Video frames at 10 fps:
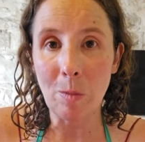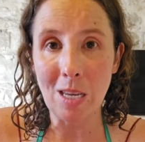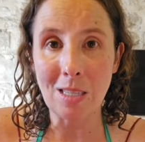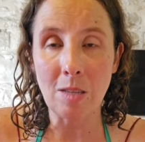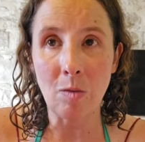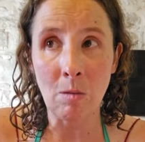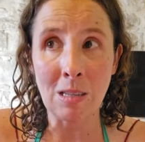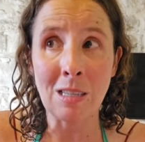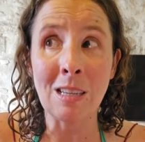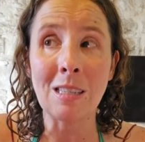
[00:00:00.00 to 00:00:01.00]
basis for
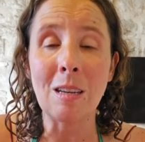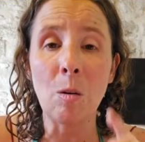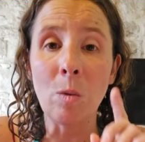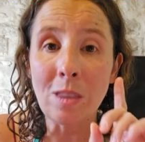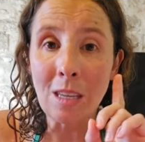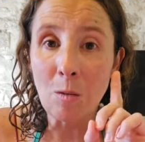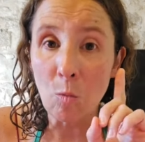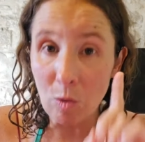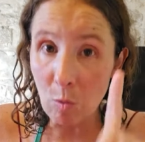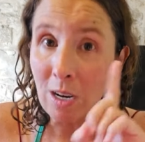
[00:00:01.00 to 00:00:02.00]
residents with
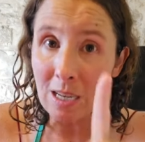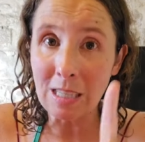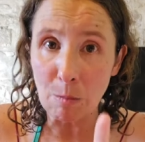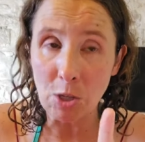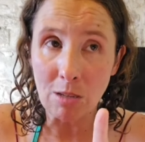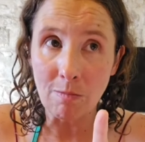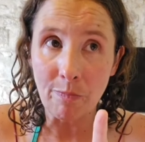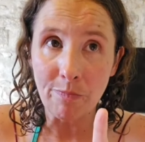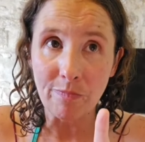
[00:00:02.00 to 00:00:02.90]
one exception.